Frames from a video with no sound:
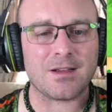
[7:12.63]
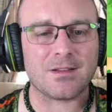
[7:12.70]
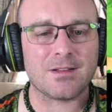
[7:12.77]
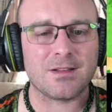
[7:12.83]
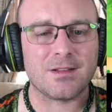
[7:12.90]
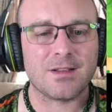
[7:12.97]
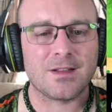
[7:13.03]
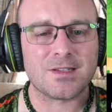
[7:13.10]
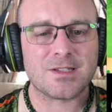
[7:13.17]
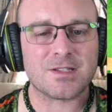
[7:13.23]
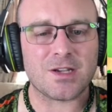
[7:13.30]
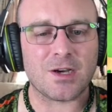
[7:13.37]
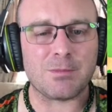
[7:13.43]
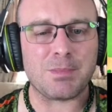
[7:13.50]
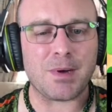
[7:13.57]
So
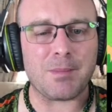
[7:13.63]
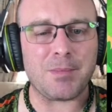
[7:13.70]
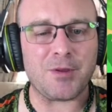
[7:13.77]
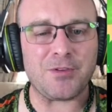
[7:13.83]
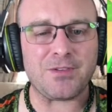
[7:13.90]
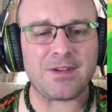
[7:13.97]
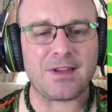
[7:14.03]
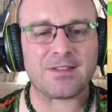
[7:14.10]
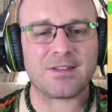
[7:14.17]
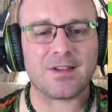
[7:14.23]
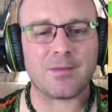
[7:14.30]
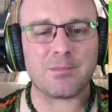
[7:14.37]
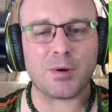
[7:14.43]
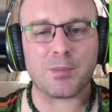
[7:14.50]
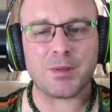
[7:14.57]
Bubbles has a
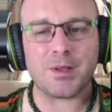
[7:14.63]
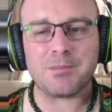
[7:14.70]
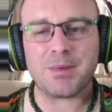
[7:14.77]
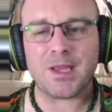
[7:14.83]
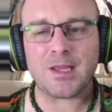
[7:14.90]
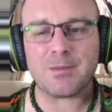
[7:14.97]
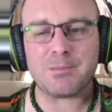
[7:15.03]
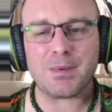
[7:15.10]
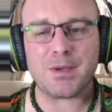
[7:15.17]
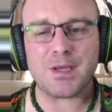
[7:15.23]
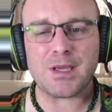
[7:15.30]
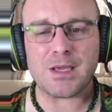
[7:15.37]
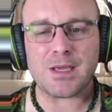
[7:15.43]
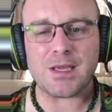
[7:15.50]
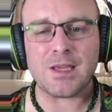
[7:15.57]
purple and pink B,
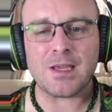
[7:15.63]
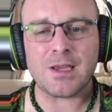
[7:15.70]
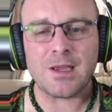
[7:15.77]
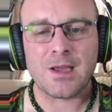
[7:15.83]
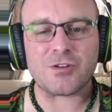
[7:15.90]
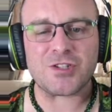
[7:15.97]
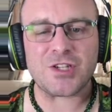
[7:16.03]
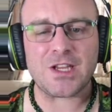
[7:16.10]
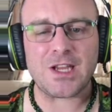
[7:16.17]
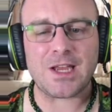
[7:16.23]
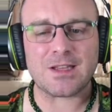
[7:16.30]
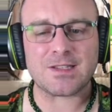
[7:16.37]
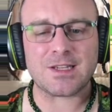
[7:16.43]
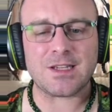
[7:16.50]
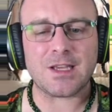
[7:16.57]
Margie has a
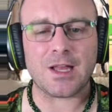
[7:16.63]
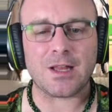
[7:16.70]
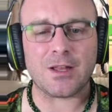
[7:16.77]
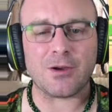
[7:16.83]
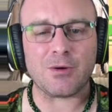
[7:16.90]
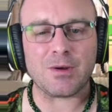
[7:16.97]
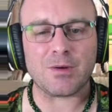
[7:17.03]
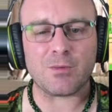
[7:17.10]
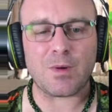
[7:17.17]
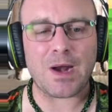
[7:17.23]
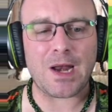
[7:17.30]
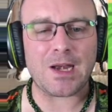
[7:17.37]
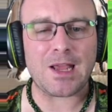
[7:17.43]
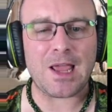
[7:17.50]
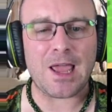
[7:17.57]
yellow and red
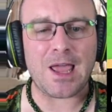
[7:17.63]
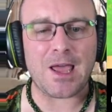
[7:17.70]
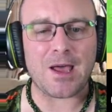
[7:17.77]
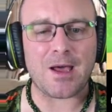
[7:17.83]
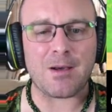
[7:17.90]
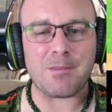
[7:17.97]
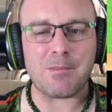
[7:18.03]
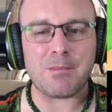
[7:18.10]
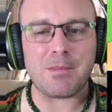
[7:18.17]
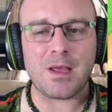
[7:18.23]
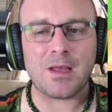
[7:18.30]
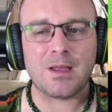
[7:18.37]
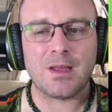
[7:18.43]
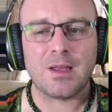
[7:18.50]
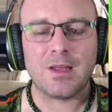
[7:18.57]
M,
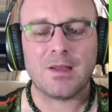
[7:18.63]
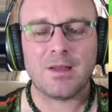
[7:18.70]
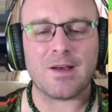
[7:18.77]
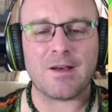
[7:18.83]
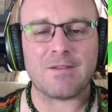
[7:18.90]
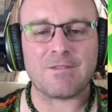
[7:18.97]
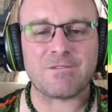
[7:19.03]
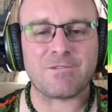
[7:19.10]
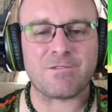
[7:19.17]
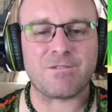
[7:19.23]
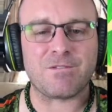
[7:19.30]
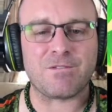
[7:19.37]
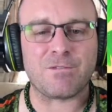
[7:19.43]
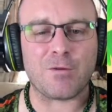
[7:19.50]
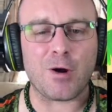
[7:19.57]
uh,
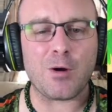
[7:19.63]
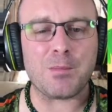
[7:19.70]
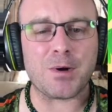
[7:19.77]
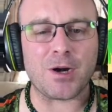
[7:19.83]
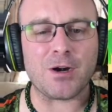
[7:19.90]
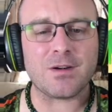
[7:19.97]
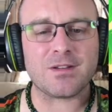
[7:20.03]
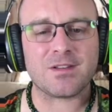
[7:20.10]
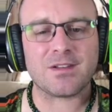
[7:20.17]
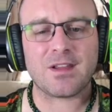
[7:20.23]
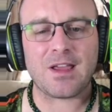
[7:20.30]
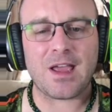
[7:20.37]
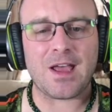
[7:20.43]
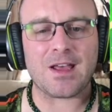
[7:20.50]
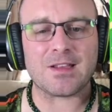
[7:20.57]
Robert
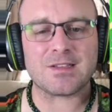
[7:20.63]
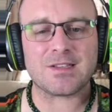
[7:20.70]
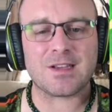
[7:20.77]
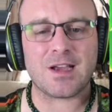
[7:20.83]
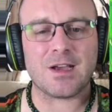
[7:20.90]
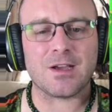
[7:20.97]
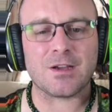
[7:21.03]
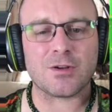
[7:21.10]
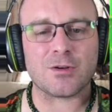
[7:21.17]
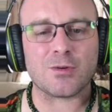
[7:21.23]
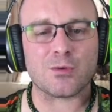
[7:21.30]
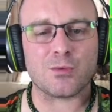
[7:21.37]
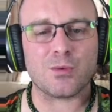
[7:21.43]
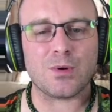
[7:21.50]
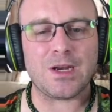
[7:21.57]
has a
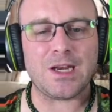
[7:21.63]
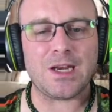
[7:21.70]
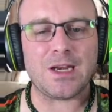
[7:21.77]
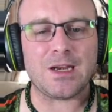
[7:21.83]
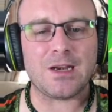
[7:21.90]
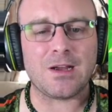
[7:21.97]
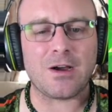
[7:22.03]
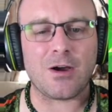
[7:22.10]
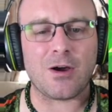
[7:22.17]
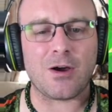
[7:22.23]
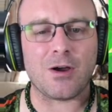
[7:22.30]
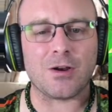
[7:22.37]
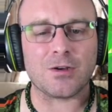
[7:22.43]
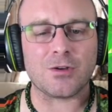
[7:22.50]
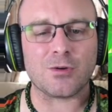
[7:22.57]
green
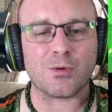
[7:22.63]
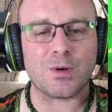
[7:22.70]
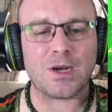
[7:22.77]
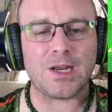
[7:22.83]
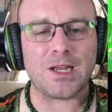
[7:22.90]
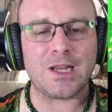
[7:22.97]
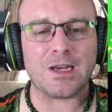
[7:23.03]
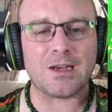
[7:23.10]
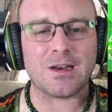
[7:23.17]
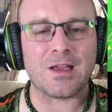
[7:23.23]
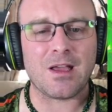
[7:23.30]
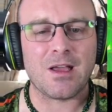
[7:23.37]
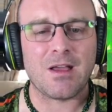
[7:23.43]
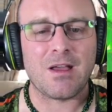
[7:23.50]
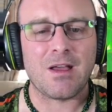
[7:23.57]
on green
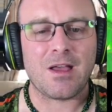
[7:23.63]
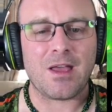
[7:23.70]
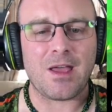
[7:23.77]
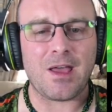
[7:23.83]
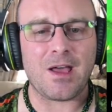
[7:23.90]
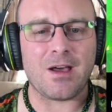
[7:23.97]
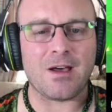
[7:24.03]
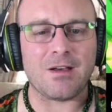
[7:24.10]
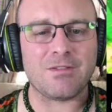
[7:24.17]
F,